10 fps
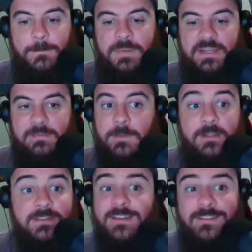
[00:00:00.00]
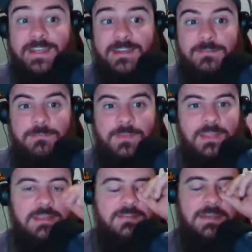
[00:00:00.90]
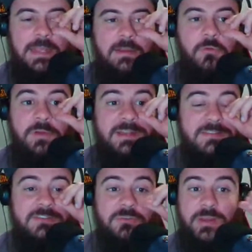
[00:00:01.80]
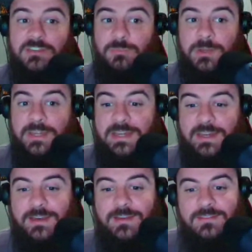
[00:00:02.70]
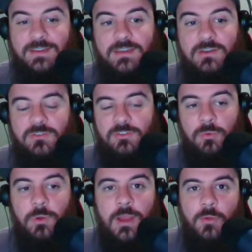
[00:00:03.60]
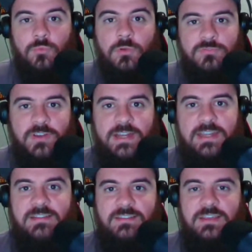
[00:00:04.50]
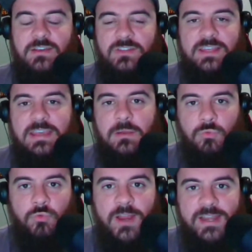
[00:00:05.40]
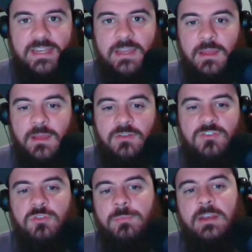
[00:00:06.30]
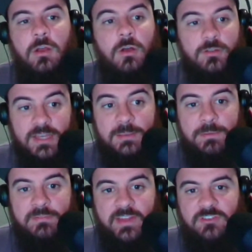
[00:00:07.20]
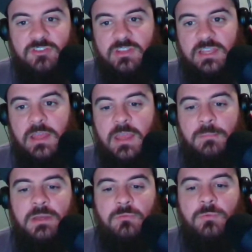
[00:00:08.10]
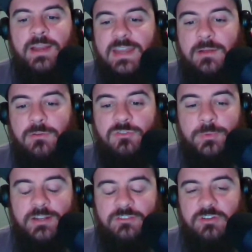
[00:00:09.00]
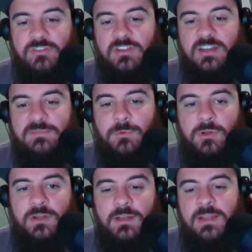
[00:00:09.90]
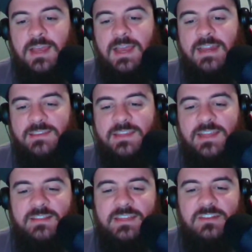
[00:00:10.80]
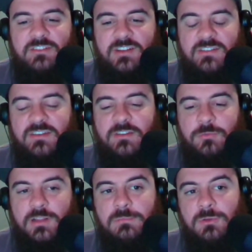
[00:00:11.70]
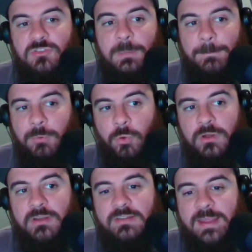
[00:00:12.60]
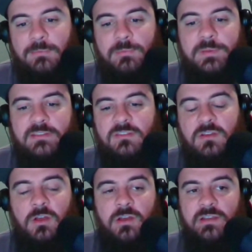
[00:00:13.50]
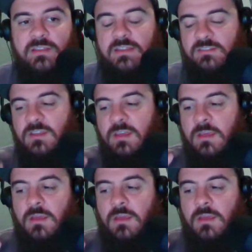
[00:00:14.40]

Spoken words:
But until then, he's in a great situation where he can continue to refine his skills and get ready to be called up eventually. But right now, as a redshirt sophomore, I think Isaiah Johnson is one of the most important depth pieces on this